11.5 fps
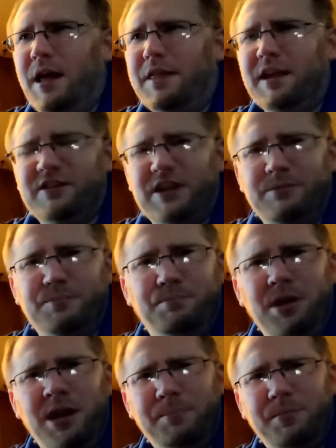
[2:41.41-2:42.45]
think his name's
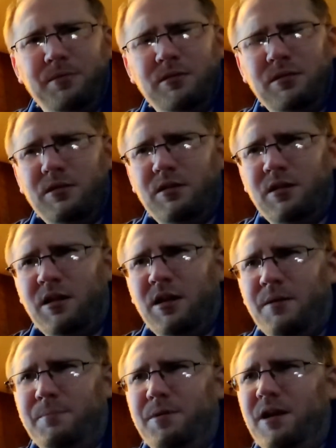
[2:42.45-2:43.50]
Pip
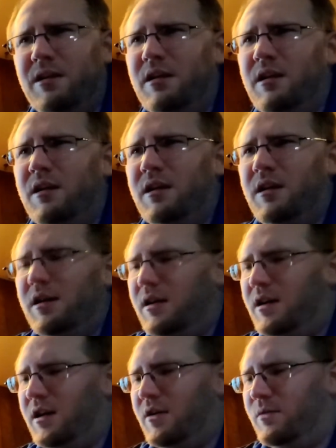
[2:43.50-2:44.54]
or Pip.
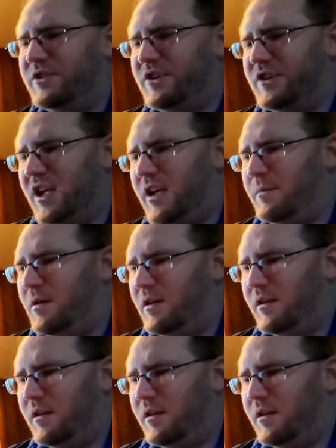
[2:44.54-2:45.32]
What's his name?